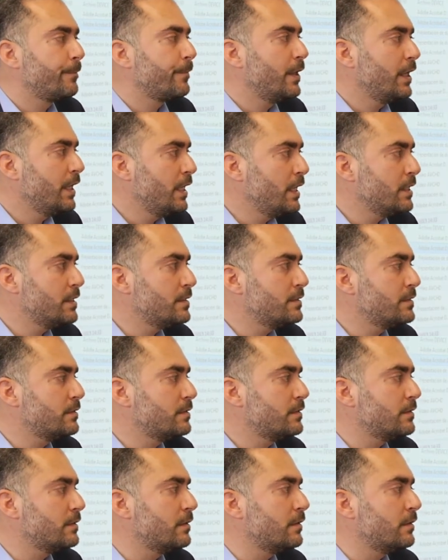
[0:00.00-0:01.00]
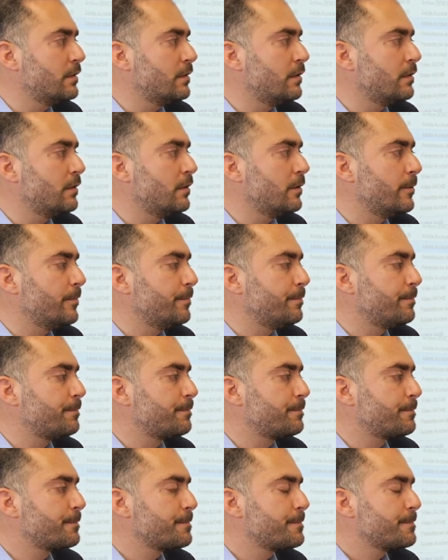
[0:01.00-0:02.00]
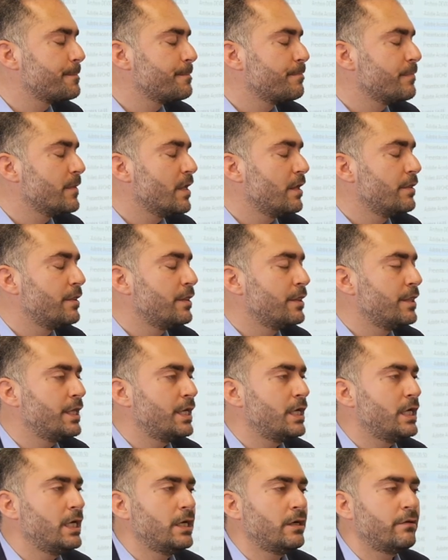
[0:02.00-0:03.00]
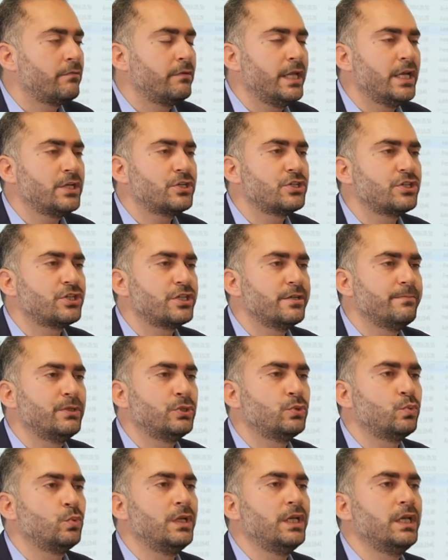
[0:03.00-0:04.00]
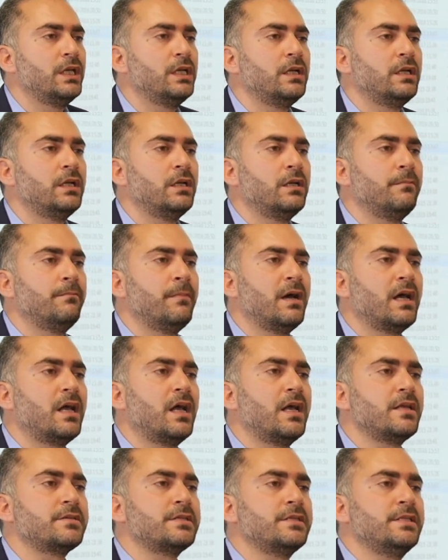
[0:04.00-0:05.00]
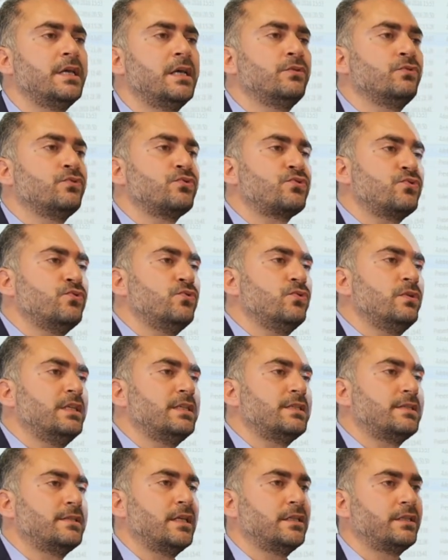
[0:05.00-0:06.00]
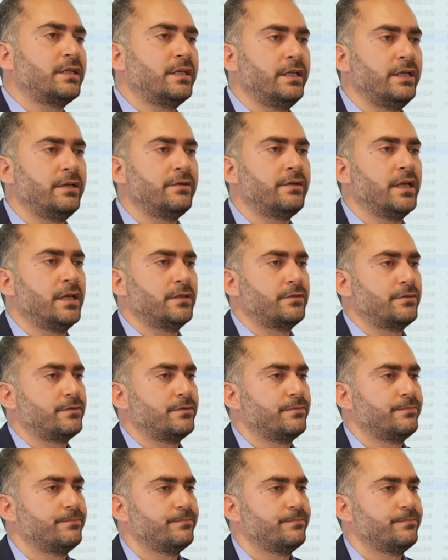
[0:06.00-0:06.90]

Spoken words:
is the relationship between maqasid and usul is not clear yet,